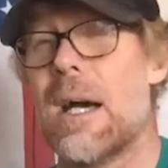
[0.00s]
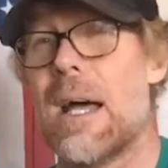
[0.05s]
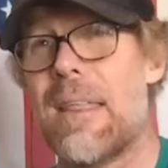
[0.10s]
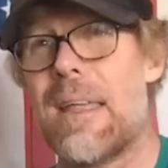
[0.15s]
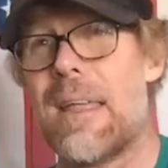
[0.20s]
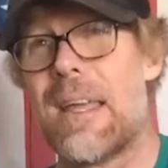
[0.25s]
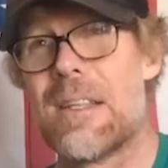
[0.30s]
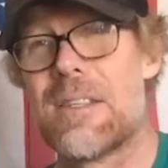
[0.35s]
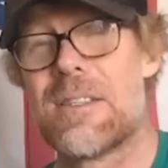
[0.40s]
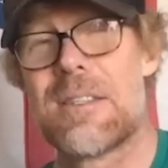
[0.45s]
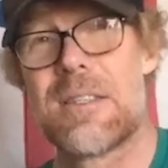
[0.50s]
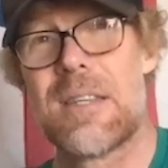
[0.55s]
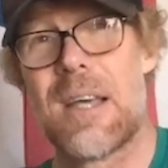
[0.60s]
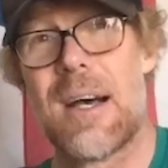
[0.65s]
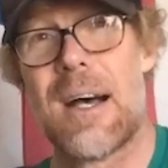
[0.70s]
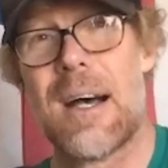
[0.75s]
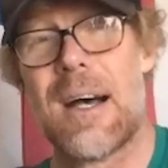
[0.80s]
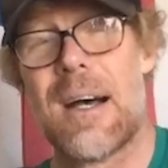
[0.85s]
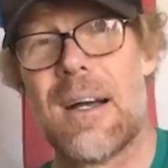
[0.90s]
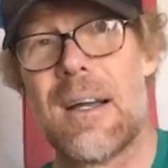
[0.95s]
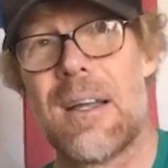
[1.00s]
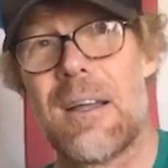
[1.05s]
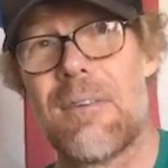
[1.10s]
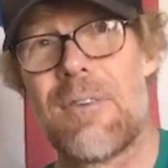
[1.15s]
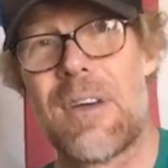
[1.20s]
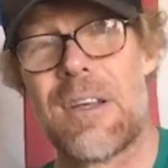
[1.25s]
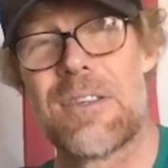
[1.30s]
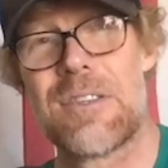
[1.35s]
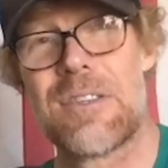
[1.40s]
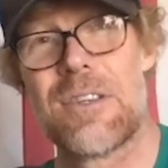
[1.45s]
I think it's, if
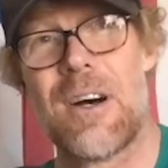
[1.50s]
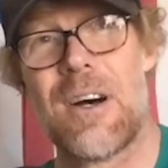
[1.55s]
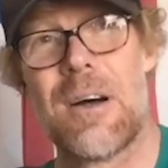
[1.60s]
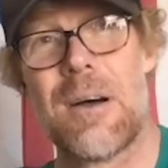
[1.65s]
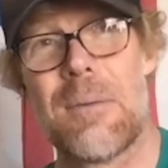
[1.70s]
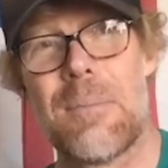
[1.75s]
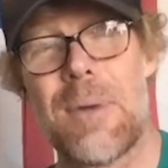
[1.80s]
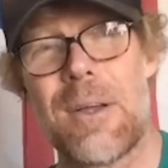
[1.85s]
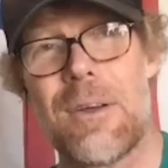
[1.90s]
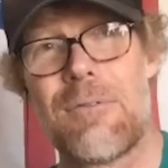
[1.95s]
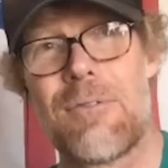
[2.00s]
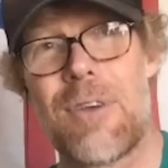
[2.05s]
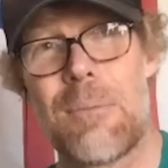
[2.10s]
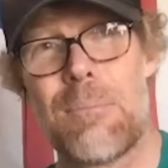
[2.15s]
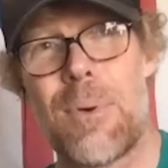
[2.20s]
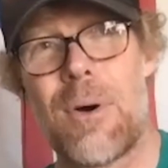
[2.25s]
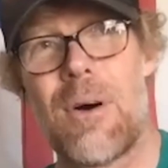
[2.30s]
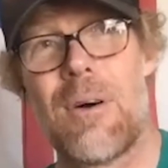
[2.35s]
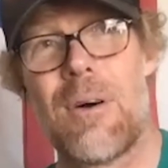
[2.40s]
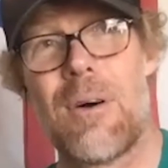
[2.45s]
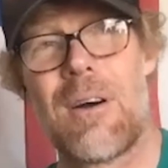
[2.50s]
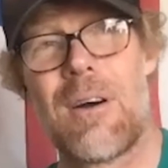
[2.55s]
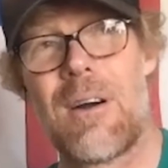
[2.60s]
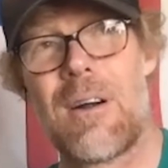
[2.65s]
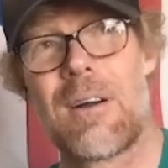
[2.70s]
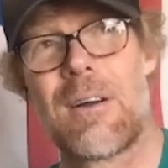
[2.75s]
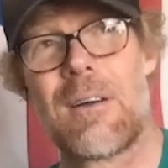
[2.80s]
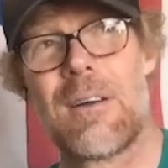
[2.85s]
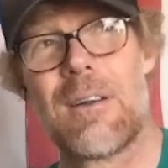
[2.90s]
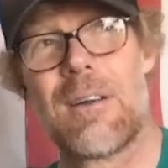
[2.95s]
I saw my good friend Paul
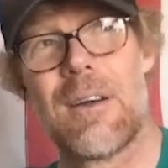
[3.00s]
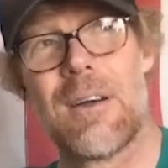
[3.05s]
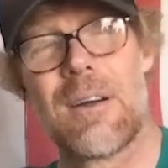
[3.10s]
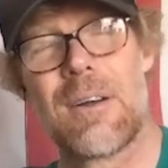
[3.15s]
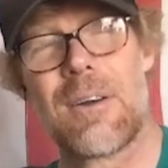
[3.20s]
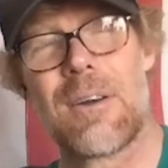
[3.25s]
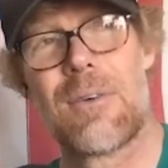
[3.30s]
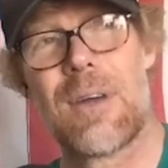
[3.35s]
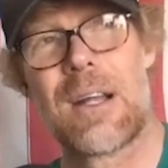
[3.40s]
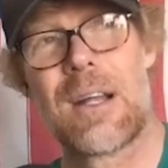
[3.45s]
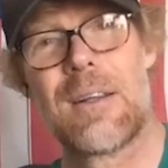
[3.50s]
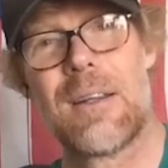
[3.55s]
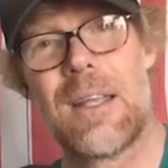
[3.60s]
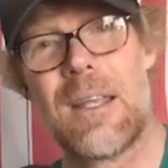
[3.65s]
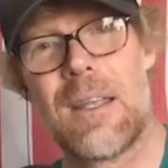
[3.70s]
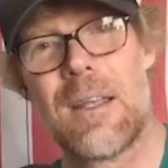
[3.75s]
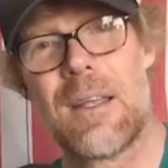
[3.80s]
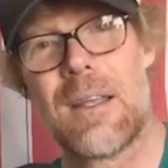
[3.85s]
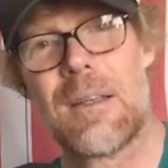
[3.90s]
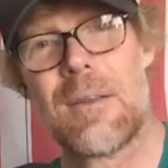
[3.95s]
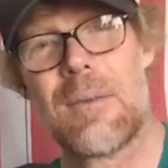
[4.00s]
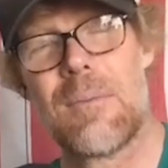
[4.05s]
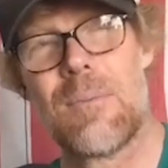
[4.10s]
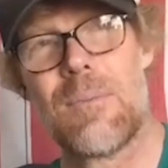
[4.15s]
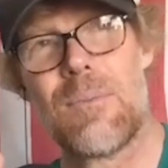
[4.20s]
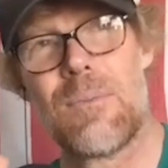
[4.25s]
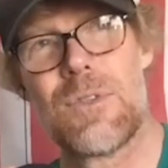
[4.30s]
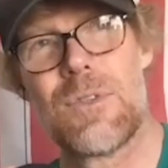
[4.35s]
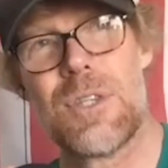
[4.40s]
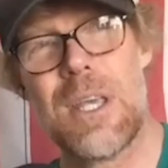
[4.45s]
Carr correctly,
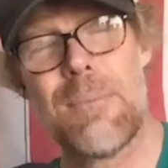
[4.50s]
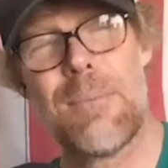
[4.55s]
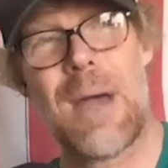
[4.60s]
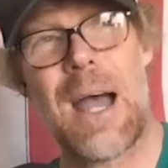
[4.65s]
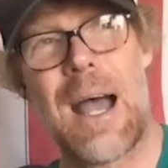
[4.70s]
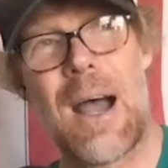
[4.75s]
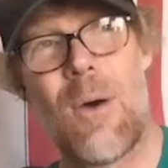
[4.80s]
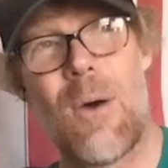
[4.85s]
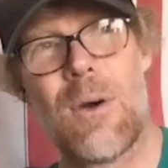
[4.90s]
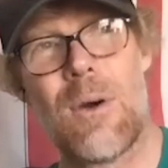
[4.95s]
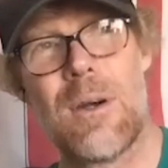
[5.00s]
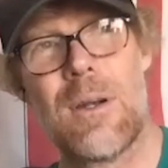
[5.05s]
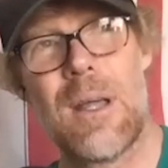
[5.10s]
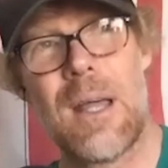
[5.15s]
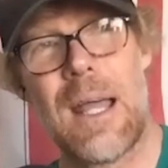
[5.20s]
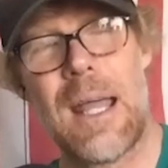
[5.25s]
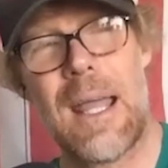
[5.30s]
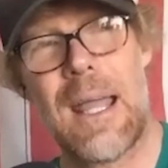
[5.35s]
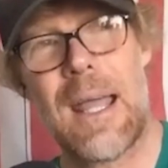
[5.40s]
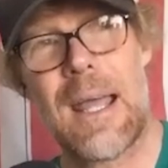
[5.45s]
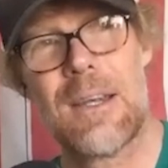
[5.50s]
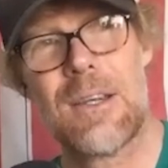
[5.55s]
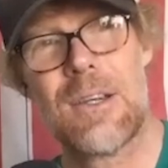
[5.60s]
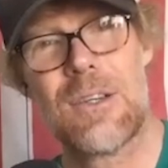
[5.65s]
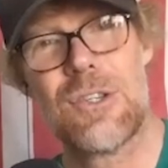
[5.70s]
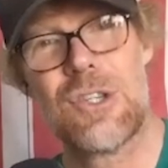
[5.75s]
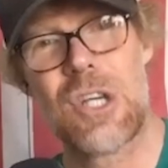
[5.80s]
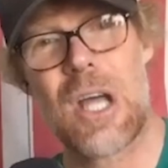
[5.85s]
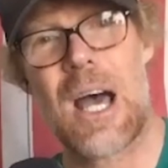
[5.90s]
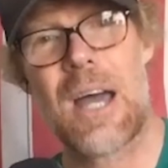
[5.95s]
Tim Howard and
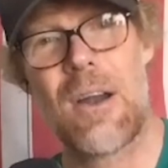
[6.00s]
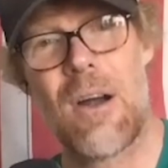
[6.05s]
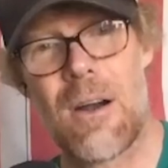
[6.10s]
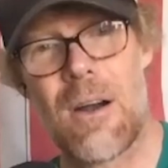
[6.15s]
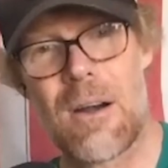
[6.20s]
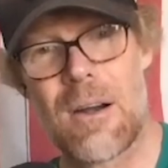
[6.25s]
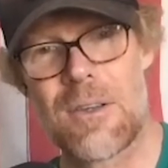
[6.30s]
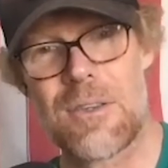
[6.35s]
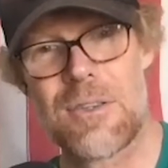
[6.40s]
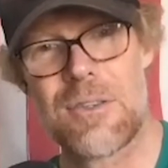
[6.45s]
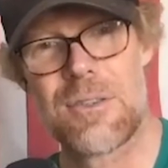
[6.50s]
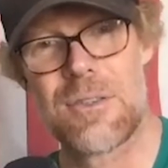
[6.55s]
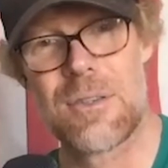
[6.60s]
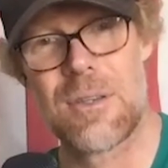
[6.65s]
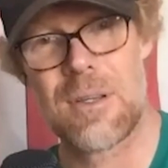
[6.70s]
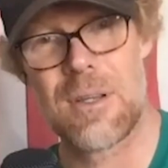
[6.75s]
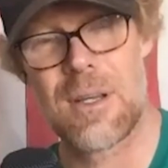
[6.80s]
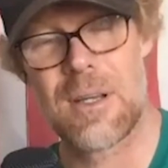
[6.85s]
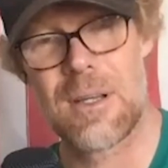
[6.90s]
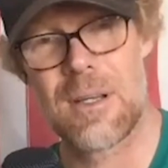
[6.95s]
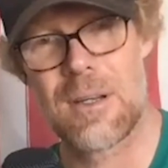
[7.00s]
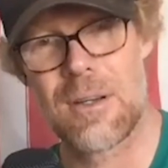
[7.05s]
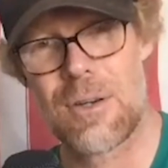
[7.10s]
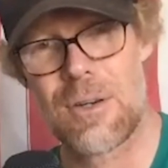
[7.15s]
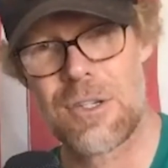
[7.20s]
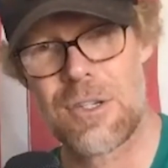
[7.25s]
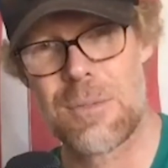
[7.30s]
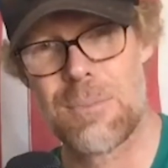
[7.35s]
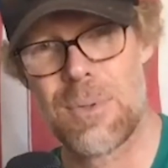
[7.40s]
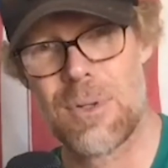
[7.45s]
John Harkes,
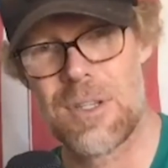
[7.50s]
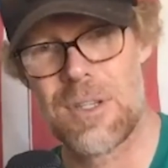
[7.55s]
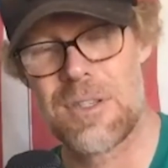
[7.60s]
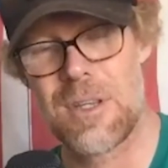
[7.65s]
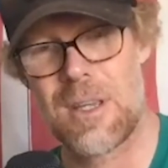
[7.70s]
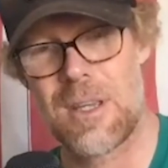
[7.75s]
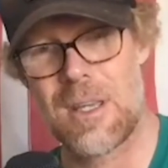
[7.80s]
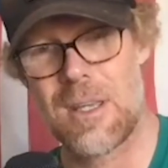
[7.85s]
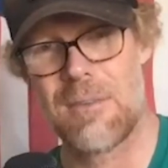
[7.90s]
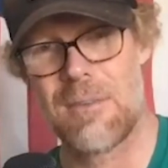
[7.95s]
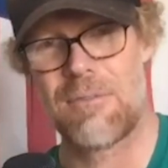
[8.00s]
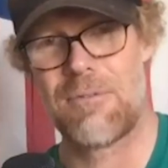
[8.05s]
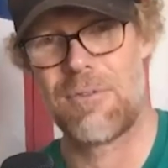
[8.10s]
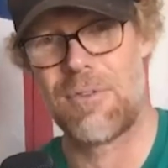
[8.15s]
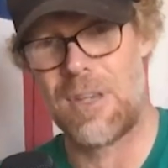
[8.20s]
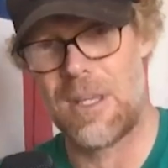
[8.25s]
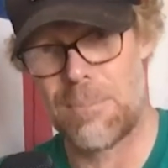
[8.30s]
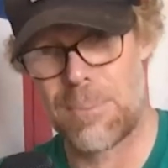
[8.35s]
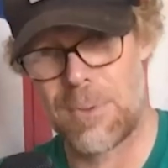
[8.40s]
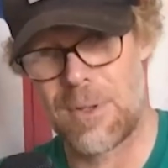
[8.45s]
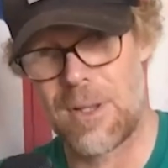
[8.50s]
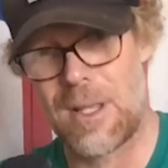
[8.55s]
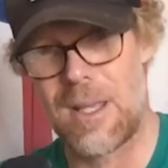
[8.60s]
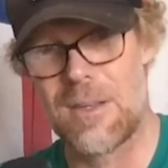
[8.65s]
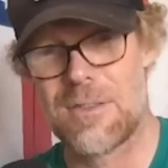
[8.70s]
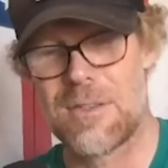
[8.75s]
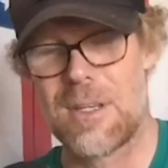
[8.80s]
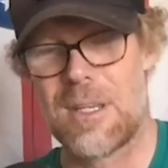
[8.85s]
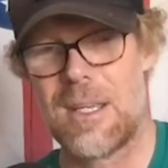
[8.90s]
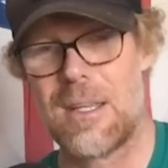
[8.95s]
Christian Pulisic, if he
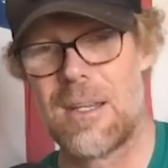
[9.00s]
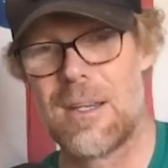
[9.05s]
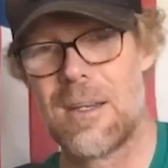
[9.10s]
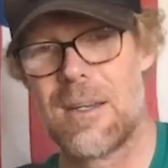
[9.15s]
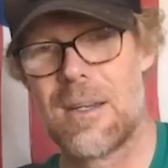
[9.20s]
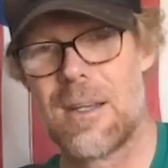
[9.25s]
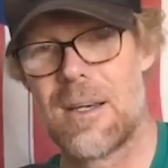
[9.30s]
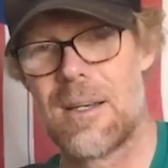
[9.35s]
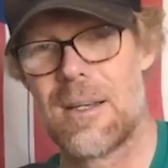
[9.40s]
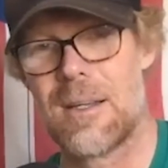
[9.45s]
plays in